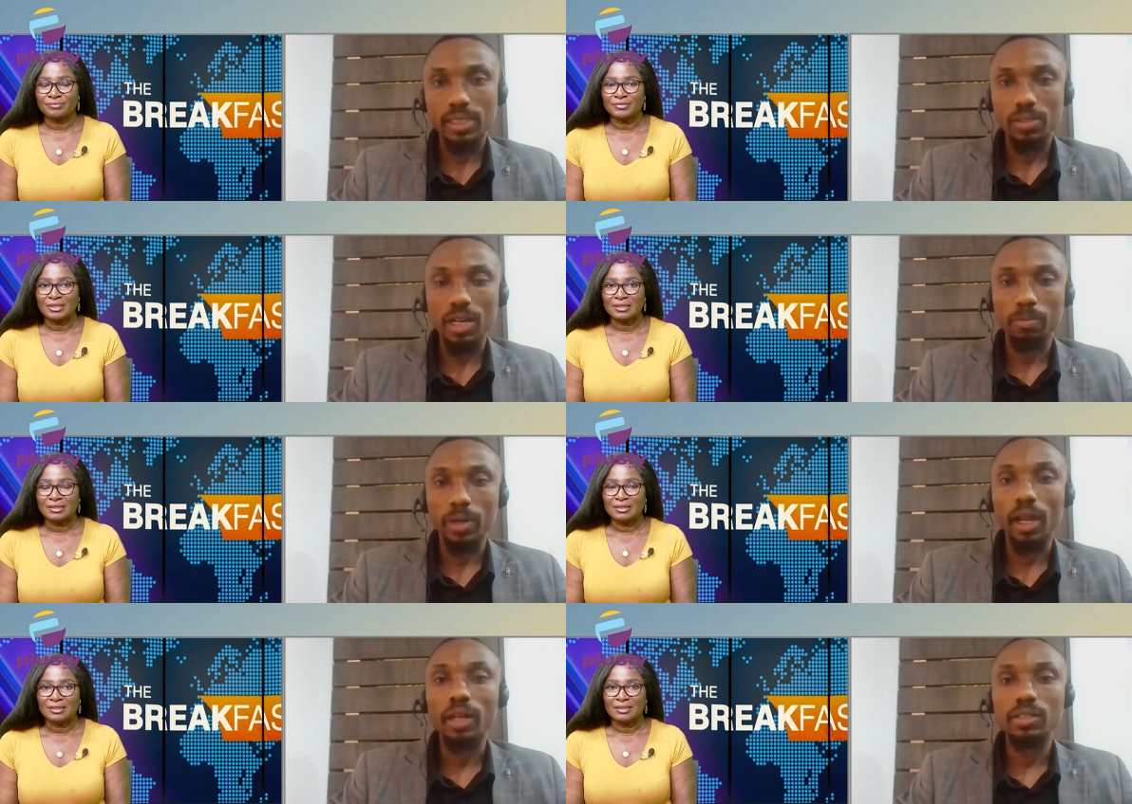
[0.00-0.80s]
Speaker 1: stand by
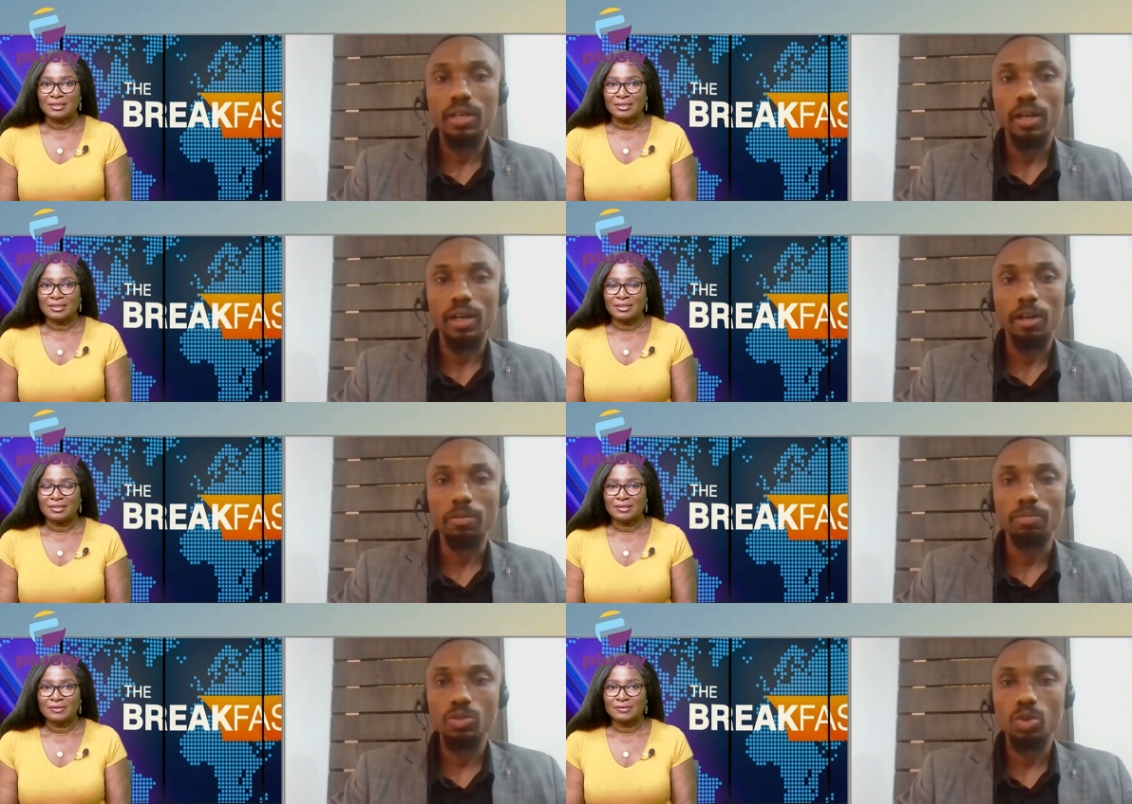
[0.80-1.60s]
that, um,
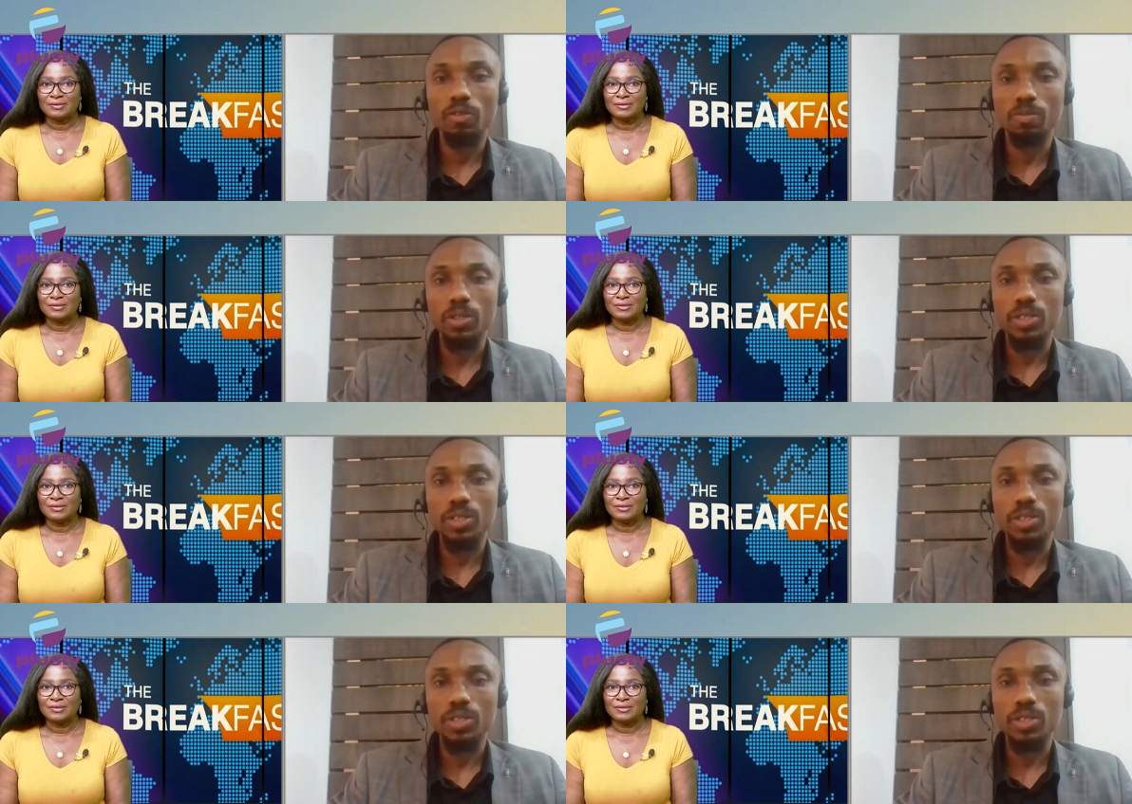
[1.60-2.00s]
twelve months.